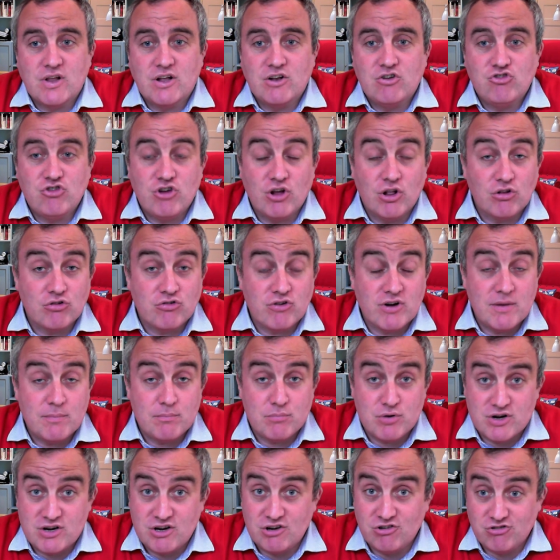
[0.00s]
Children in
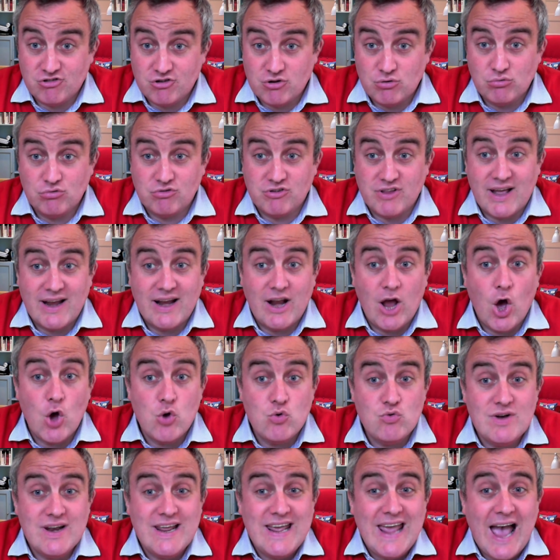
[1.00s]
British schools then
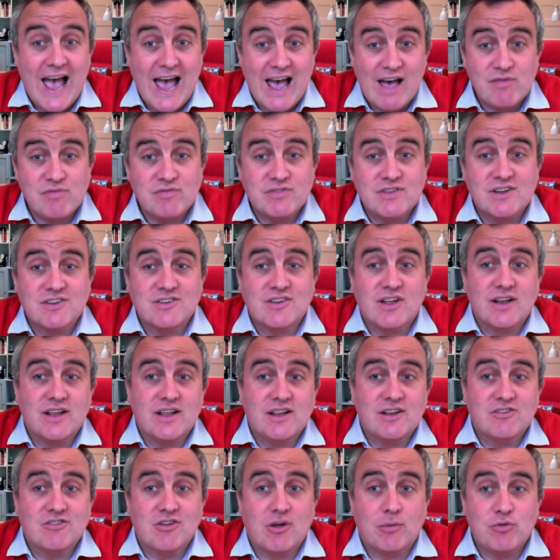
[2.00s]
only have to study
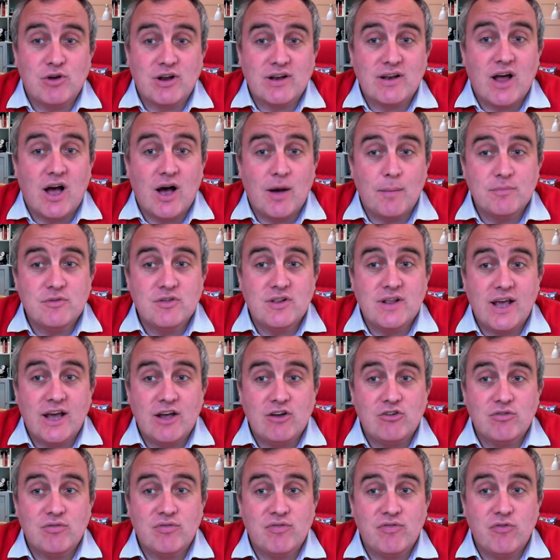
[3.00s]
the subject up to the
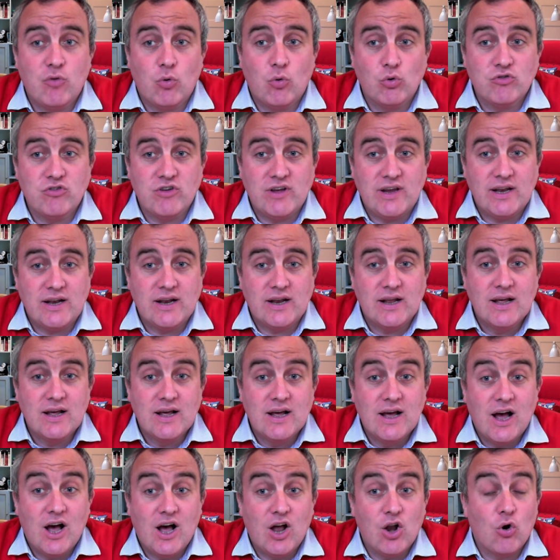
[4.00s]
age of 14,
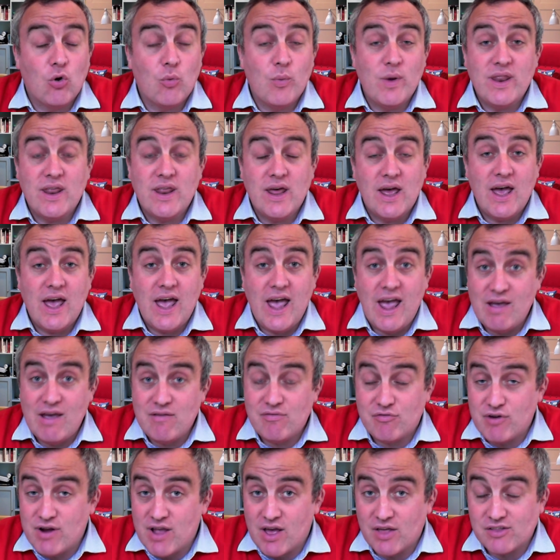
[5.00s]
along with
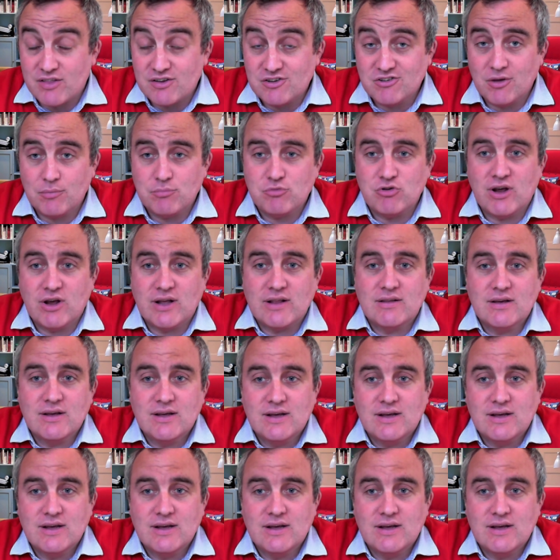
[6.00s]
every other subject.